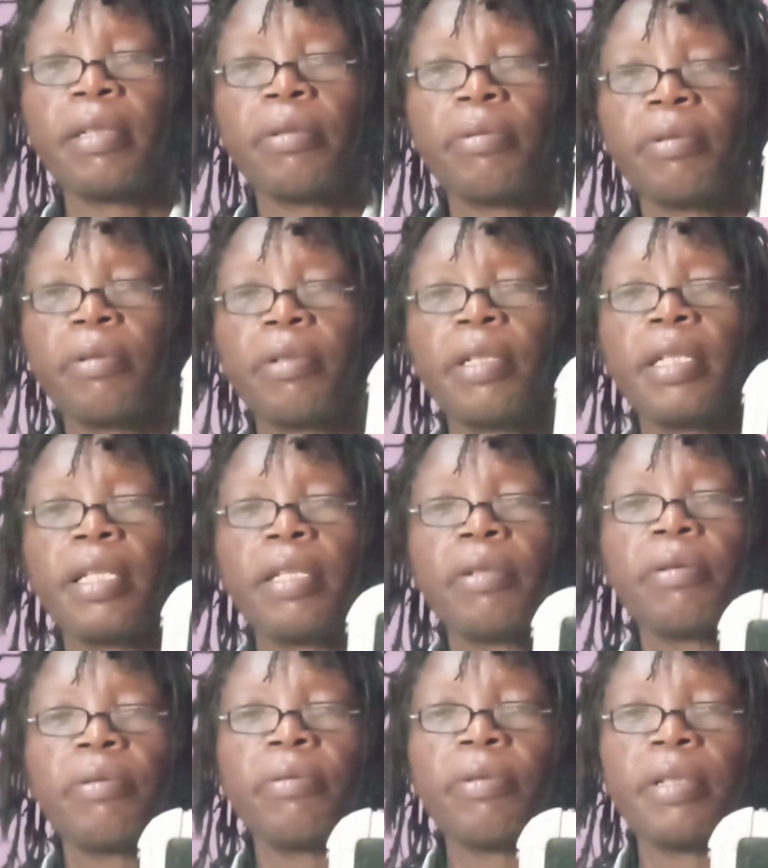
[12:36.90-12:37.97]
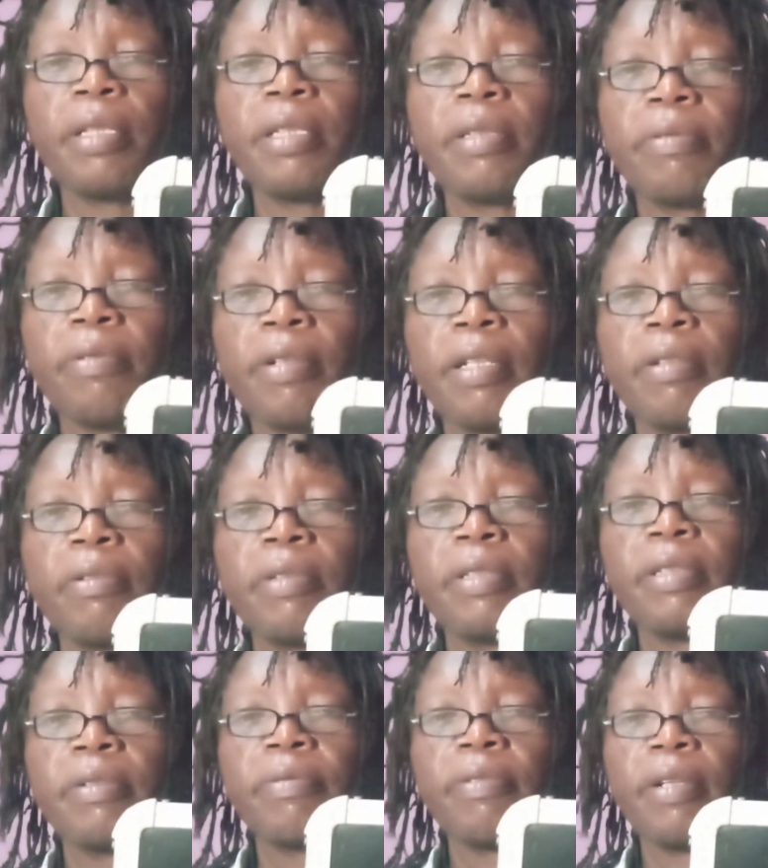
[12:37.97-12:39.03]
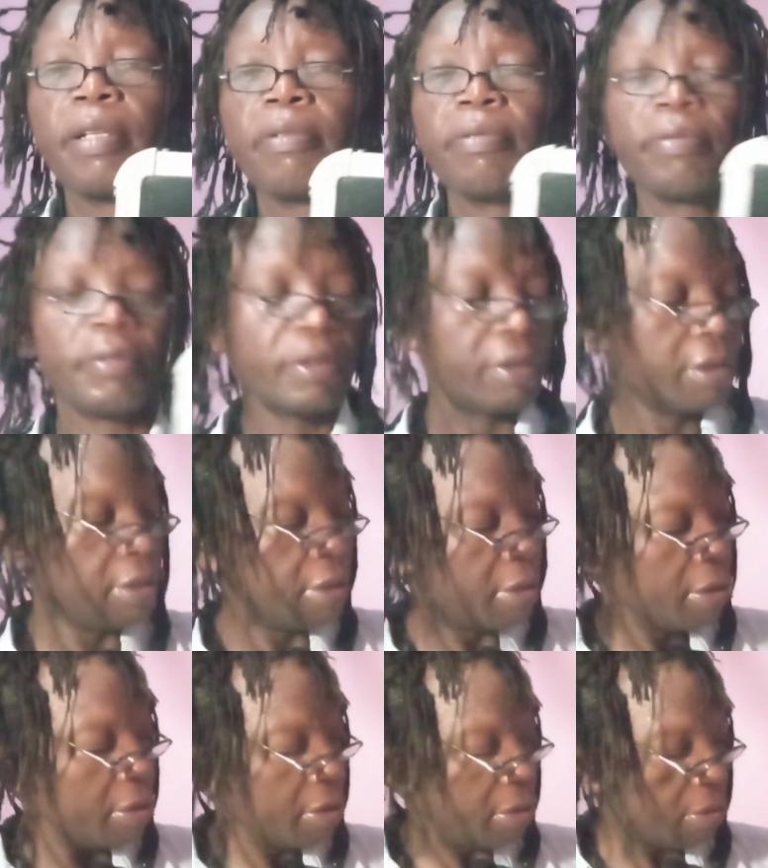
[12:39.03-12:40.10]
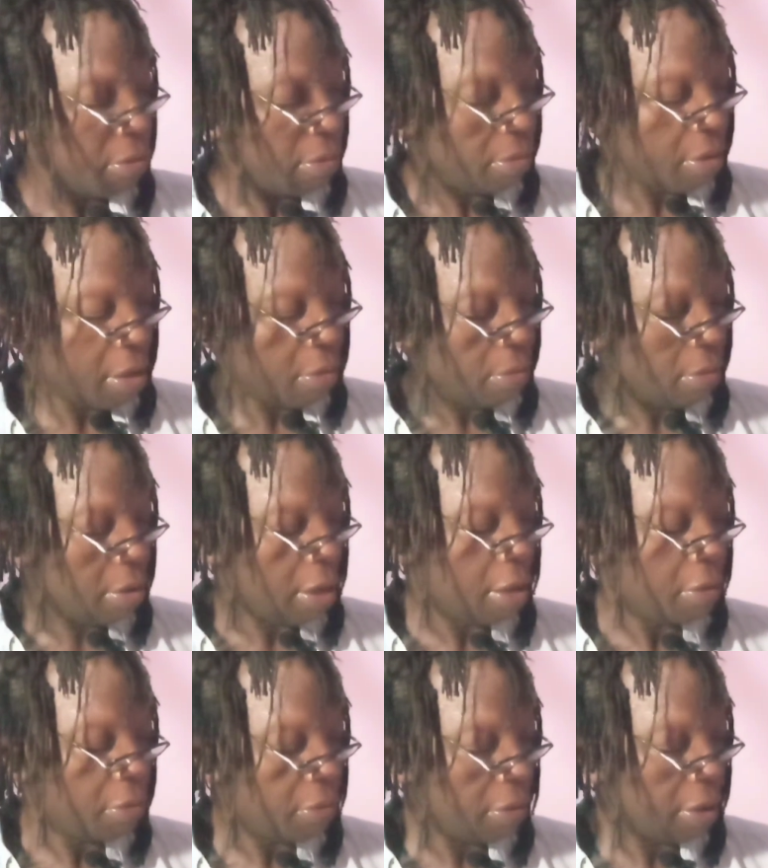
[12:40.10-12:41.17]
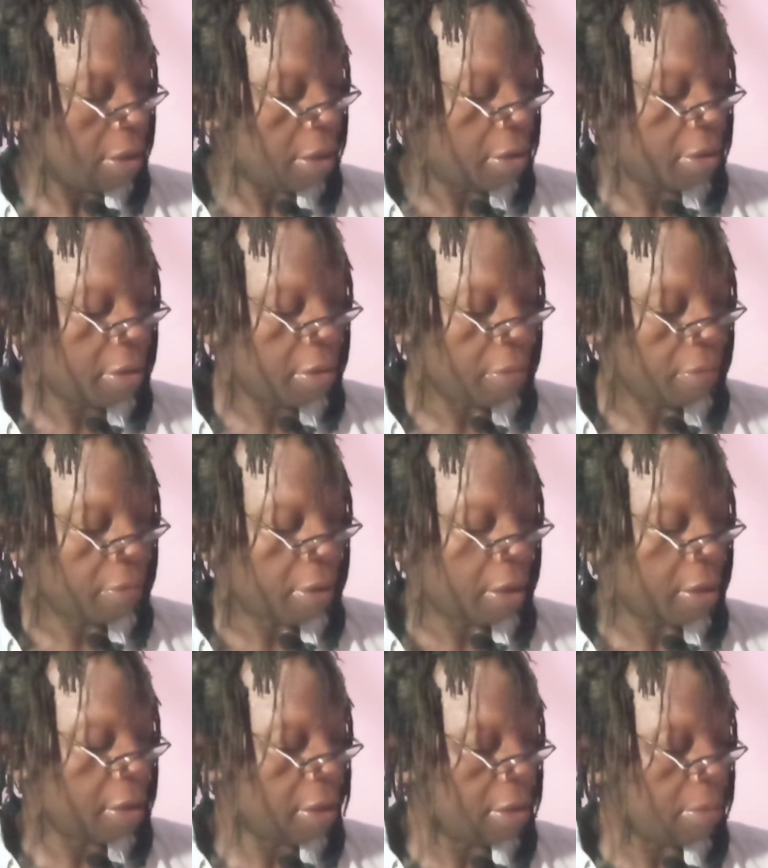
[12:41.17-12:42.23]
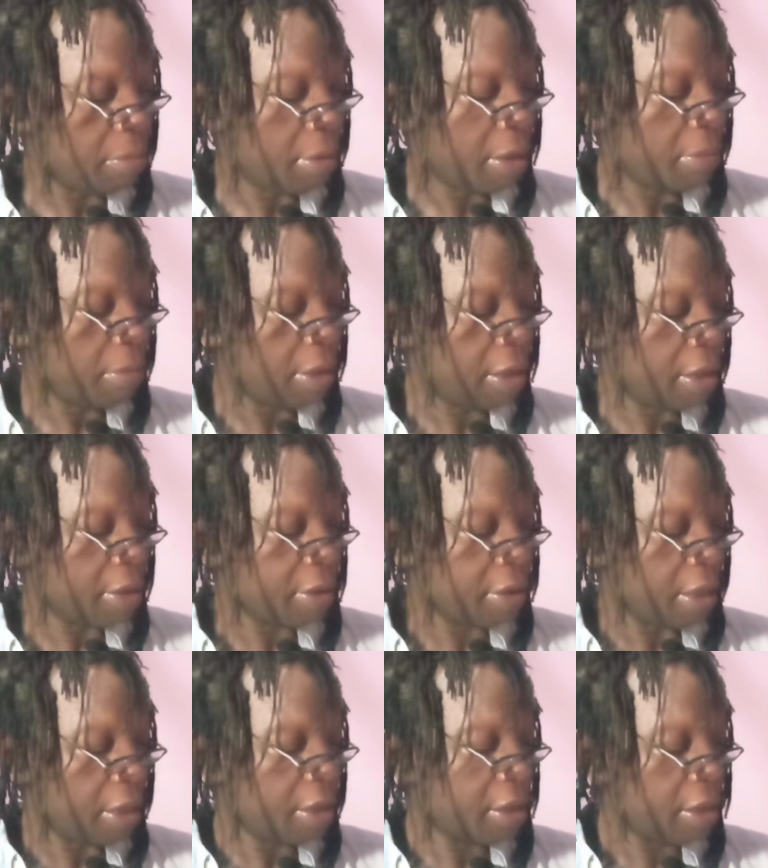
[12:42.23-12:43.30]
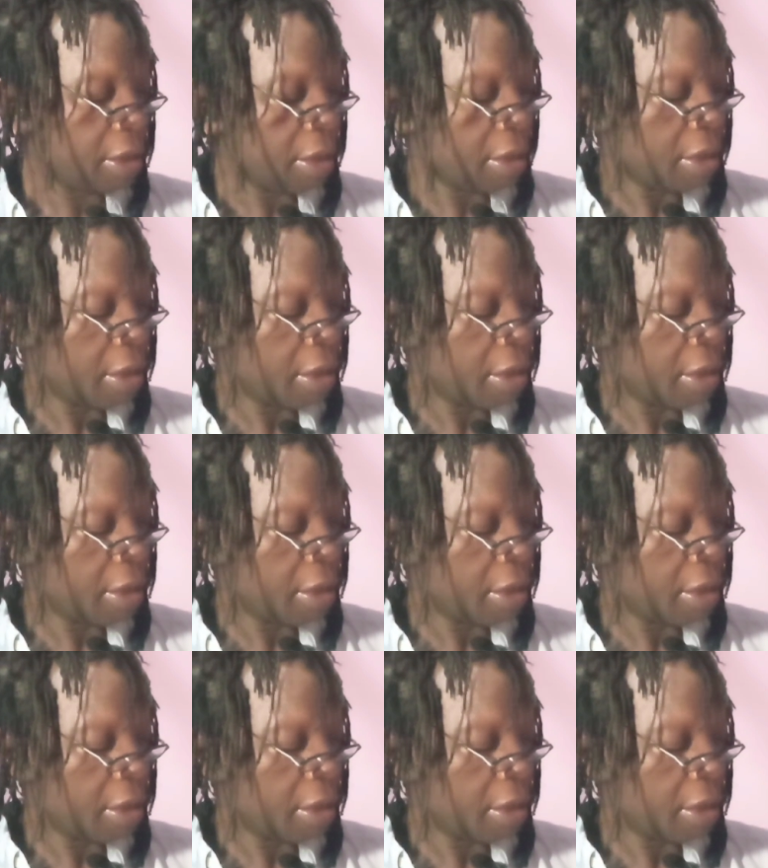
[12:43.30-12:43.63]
You already know what this value is 5. So how do we get rid of 13? By minus 13.